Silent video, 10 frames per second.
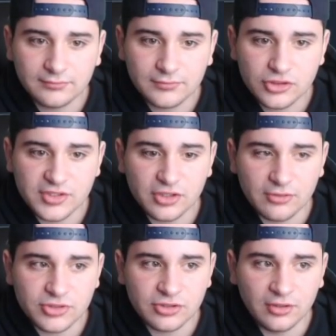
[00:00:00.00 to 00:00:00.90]
Trace
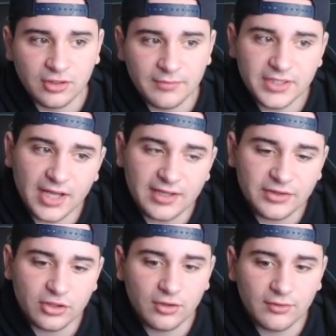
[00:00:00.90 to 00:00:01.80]
Armstrong. I mean, I,
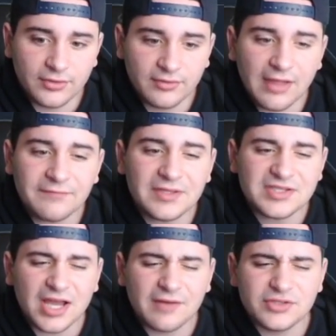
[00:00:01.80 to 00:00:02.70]
they're uh, left
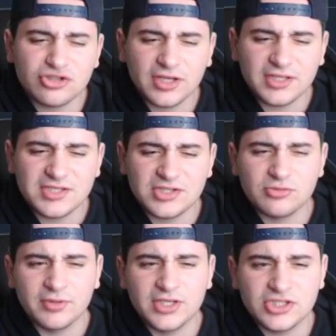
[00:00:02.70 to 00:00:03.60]
end's kind of a tricky
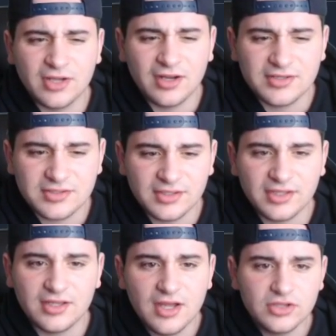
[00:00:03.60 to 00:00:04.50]
situation, honestly.
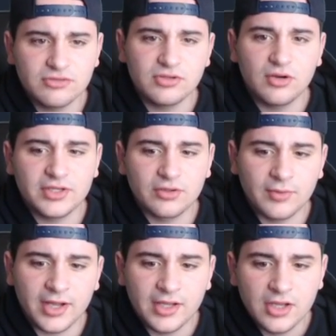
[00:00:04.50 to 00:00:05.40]
Like you can go either
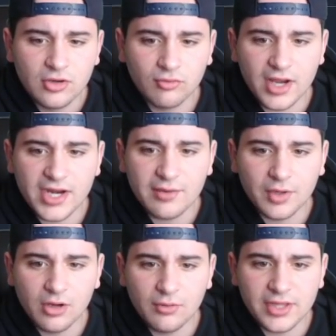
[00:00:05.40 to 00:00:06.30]
way. Right end, we're
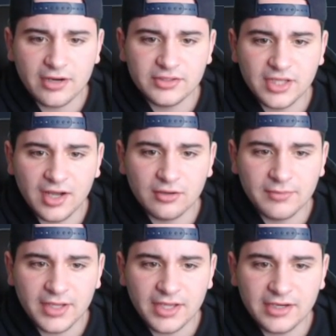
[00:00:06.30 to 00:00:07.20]
going with Aaron Donald,
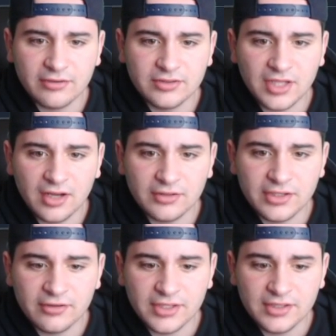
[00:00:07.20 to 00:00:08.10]
man. Aaron Donald,
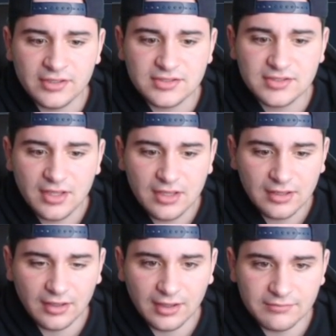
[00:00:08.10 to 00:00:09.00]
here he is.
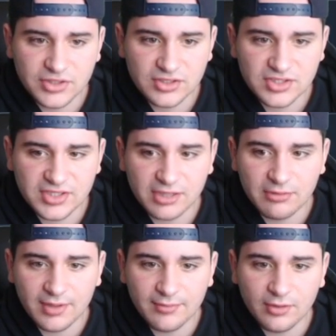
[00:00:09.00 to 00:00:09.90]
Uh, I'm just gonna stick
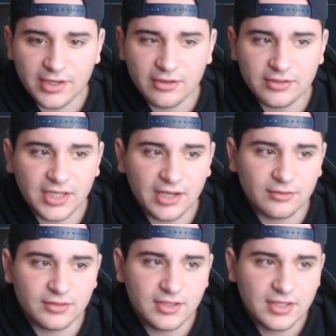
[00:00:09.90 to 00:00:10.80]
with my boy Aaron
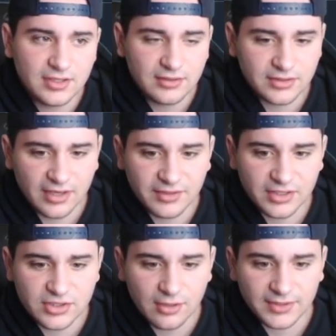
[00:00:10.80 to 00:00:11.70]
Donald. Not even
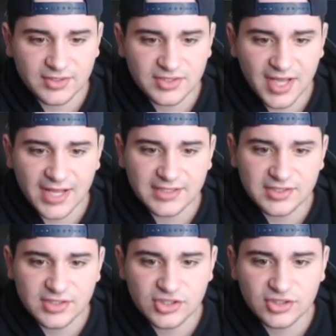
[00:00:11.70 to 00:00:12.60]
gonna talk about the stats.
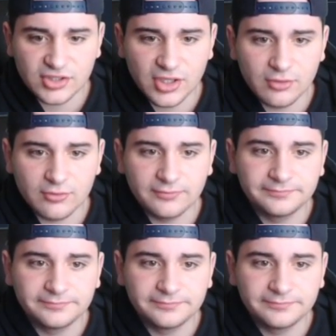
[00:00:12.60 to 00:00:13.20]
He's just the goat.